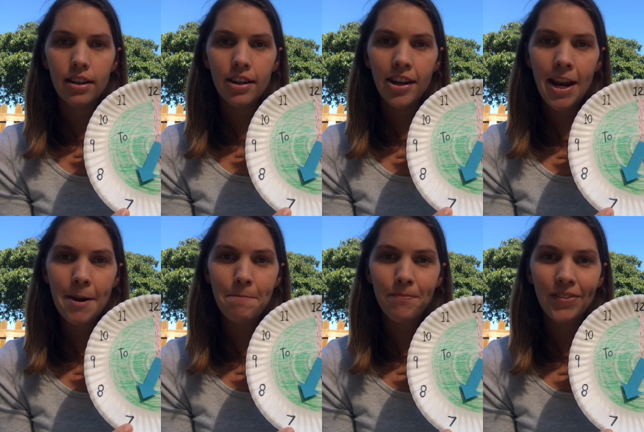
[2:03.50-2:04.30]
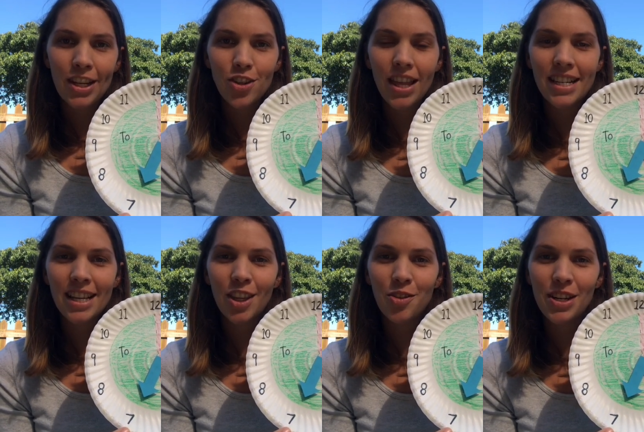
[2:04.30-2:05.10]
Okay, so that's
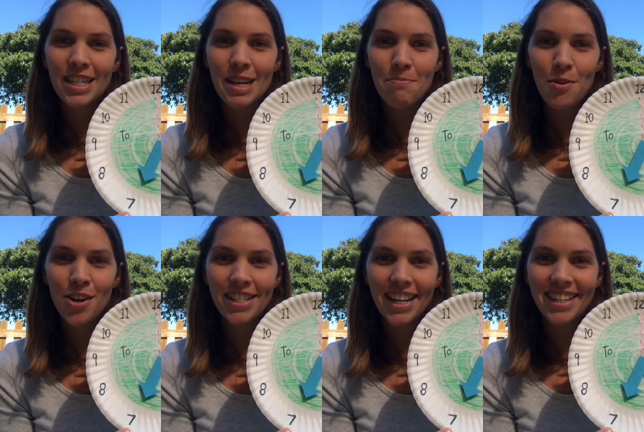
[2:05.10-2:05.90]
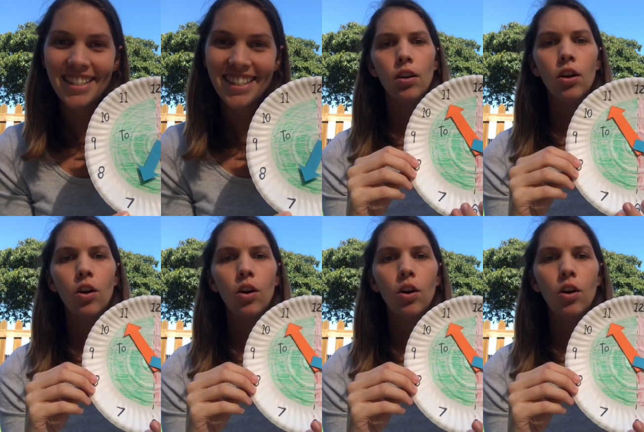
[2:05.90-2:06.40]
our three-step process.